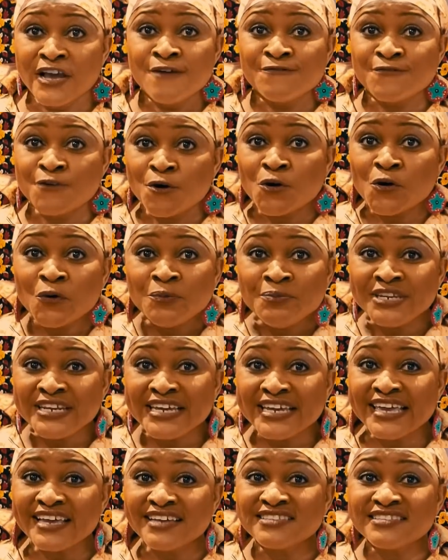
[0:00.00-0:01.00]
for
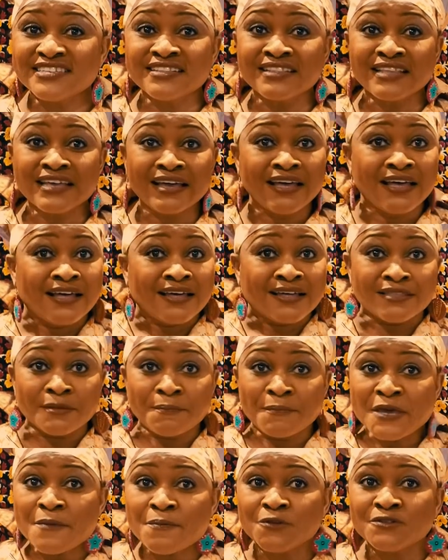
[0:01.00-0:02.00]
communicating the
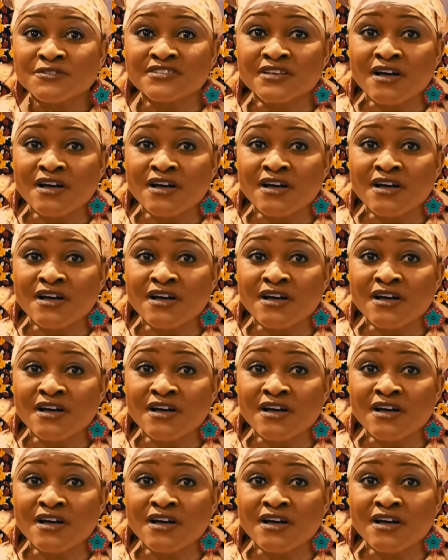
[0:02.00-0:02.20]
people's